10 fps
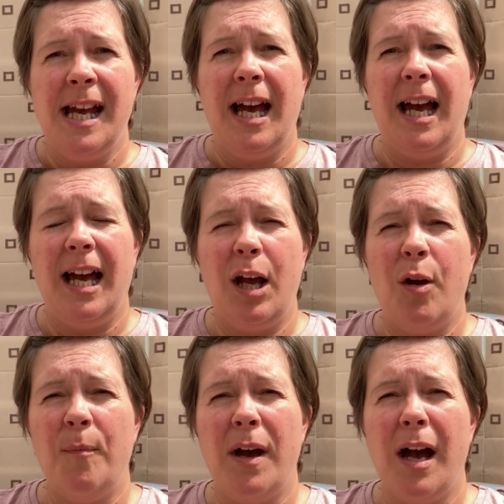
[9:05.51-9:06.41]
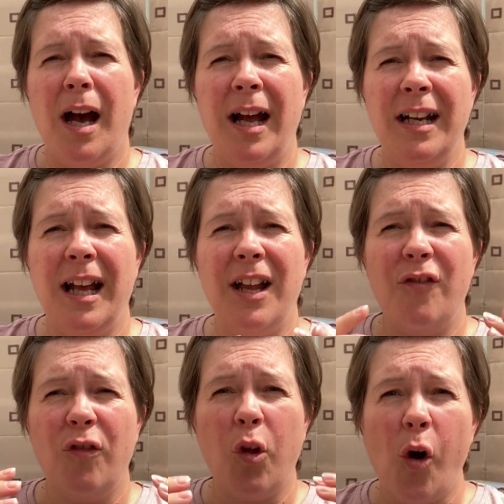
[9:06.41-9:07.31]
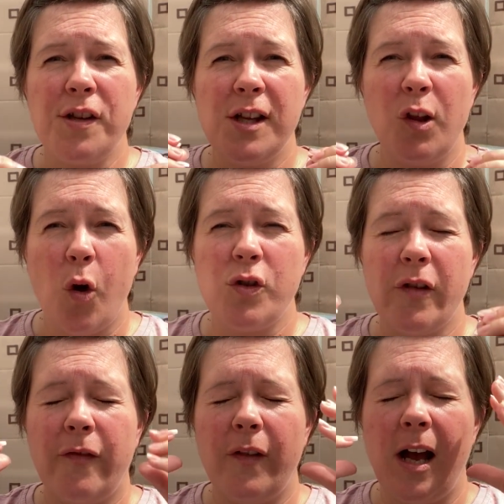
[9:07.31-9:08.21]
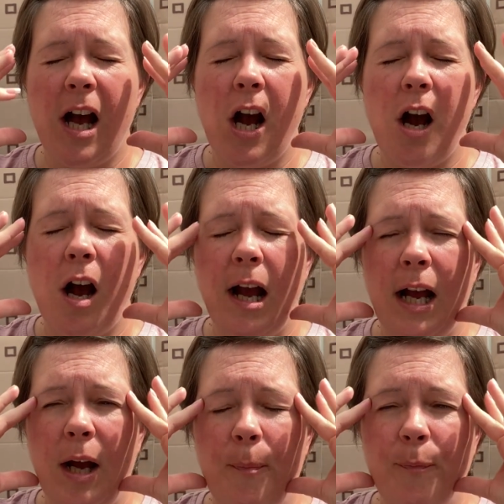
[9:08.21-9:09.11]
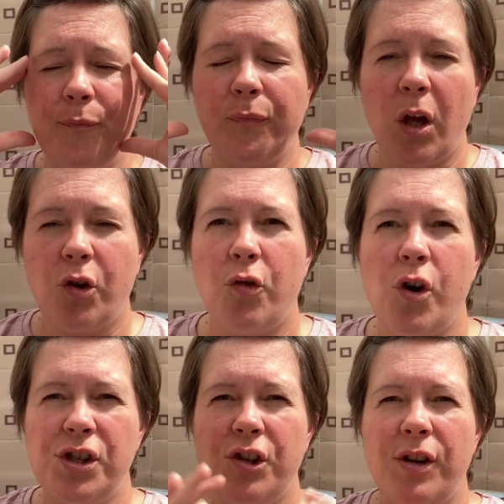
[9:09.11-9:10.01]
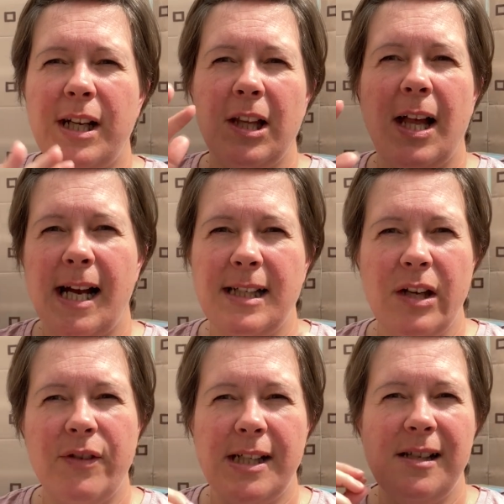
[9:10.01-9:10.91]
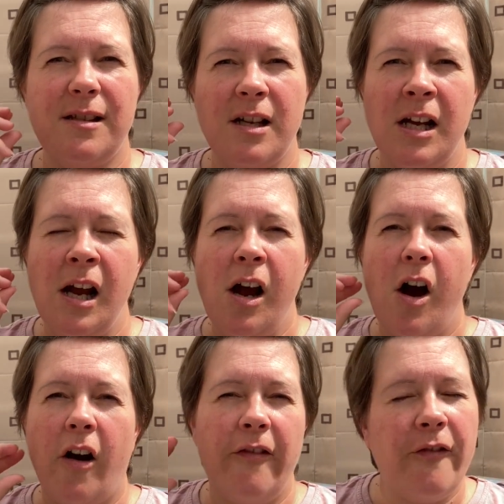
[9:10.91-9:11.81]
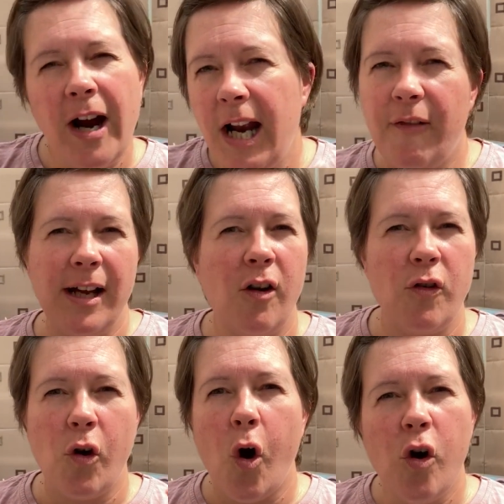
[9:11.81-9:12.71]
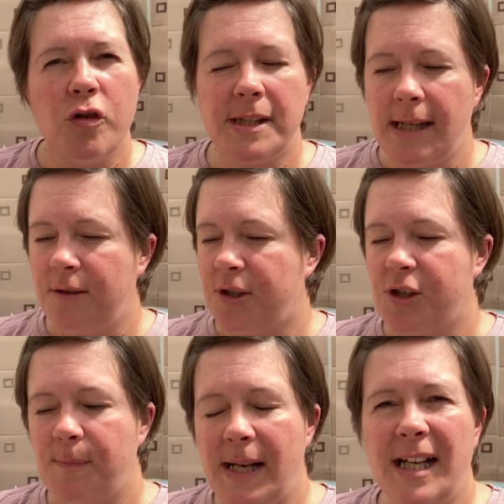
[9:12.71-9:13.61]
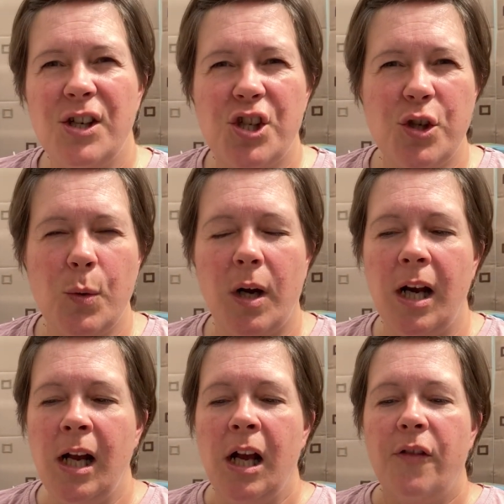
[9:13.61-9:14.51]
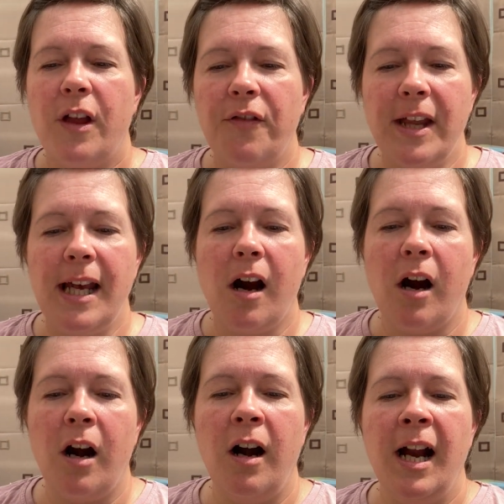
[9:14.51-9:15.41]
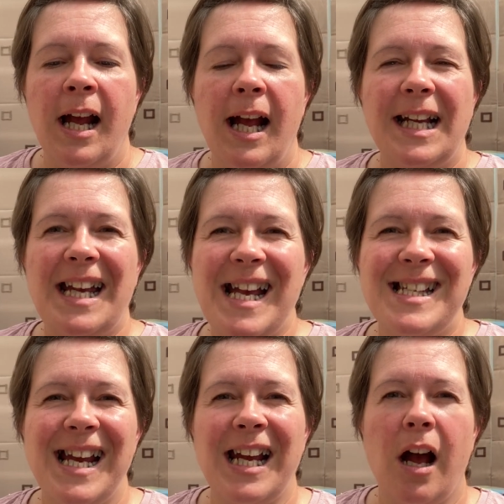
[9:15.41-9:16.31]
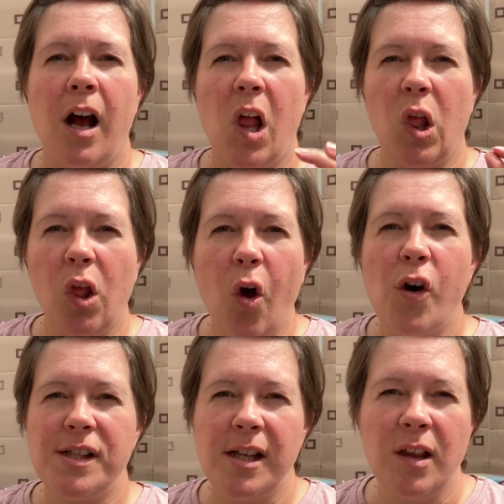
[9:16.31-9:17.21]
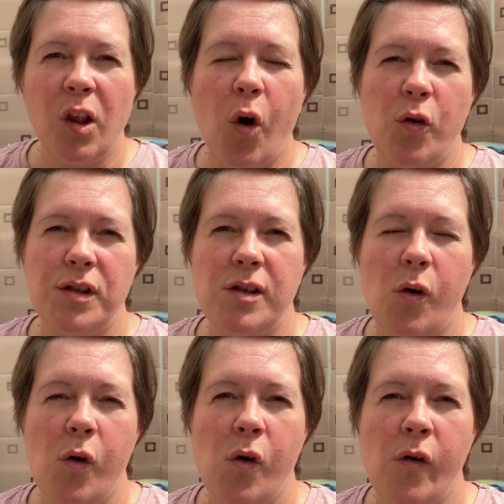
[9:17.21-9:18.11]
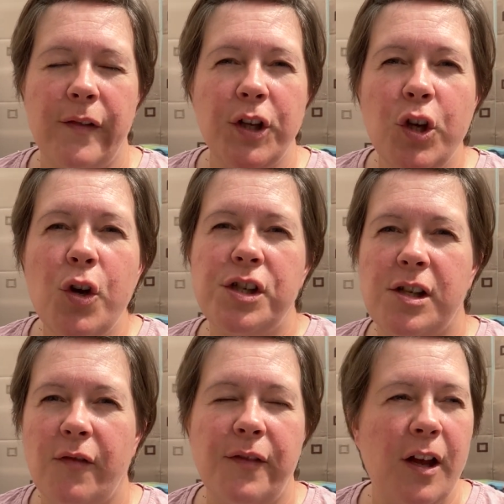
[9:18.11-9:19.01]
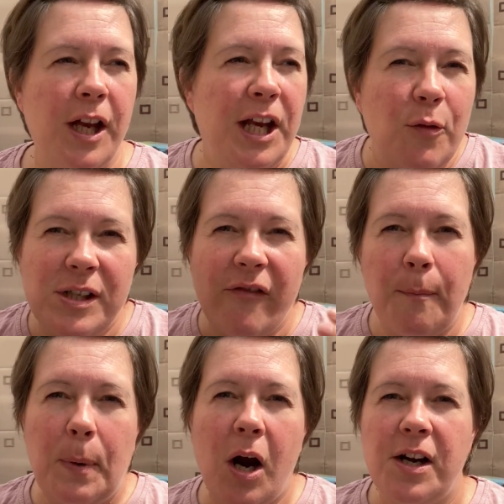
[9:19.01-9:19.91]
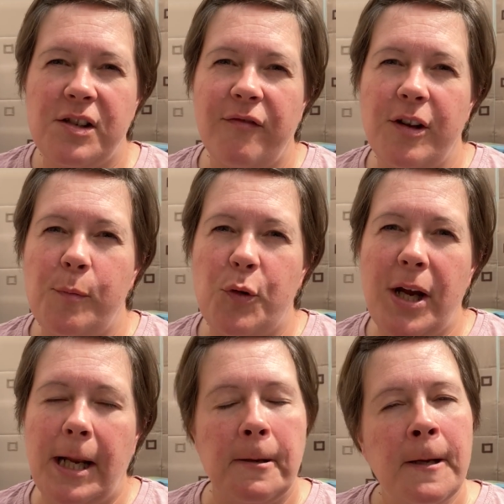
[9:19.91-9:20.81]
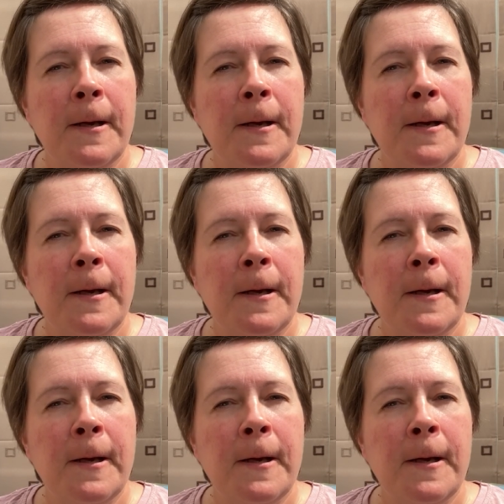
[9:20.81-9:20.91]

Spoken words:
and lots and lots of cross-curricular activities that are firing on all cylinders, making sure that they are getting lots and lots of use of, you know, different parts of their brain.